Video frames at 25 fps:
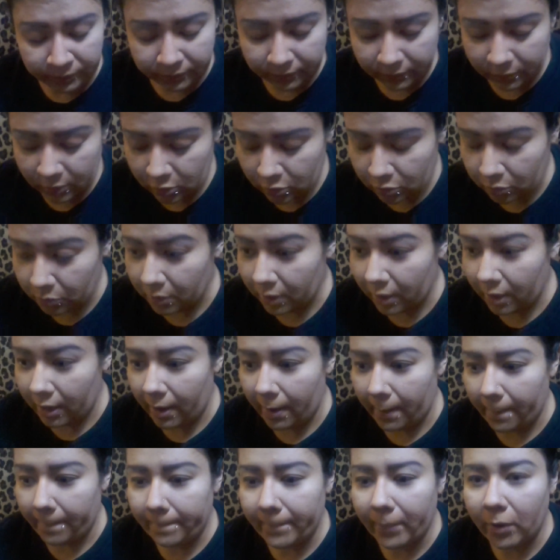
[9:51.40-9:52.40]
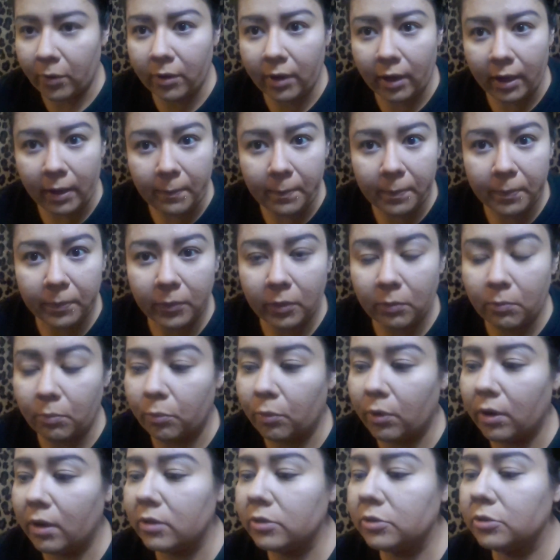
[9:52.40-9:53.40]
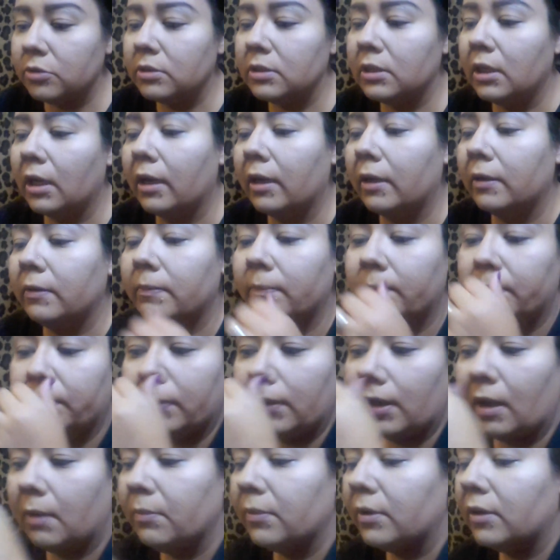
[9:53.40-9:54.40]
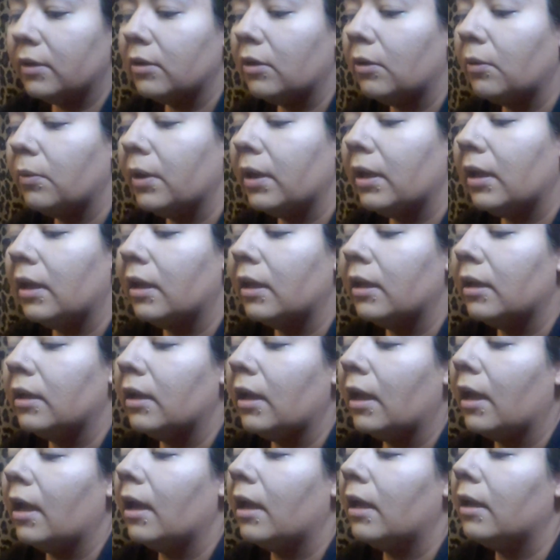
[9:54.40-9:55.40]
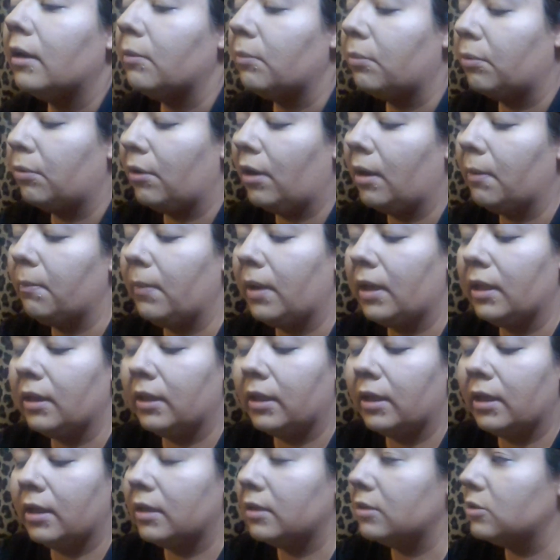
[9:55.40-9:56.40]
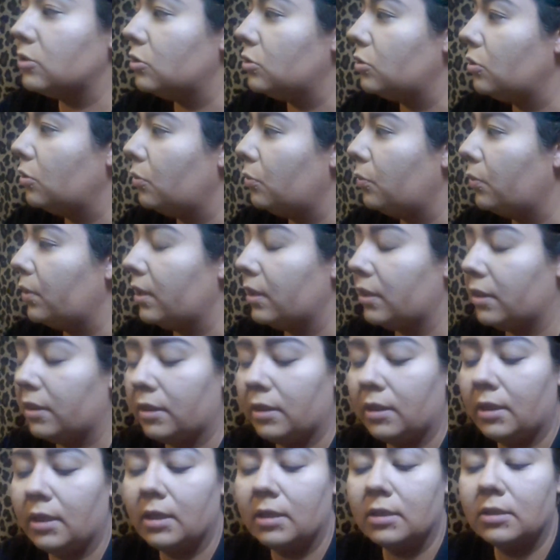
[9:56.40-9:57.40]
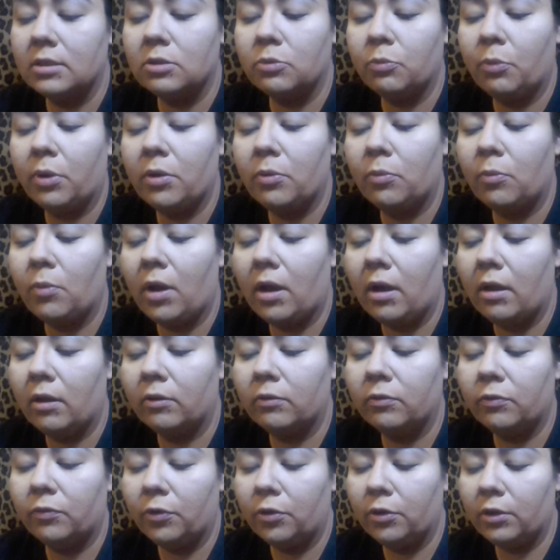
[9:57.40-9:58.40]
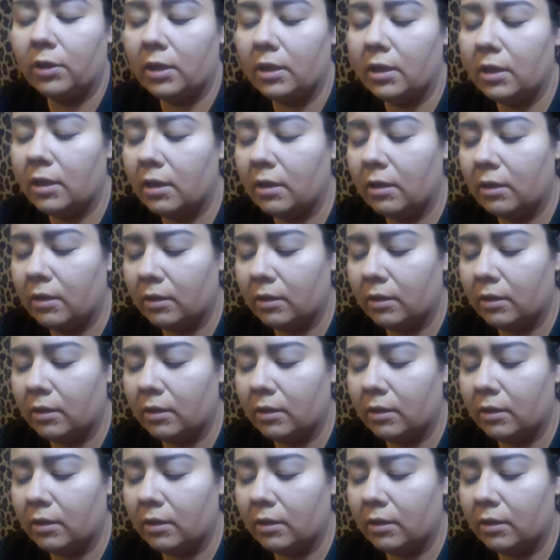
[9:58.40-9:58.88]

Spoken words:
So yeah, okay, brows are done. I'm gonna go in and prime my lids with this Wet n Wild Fergie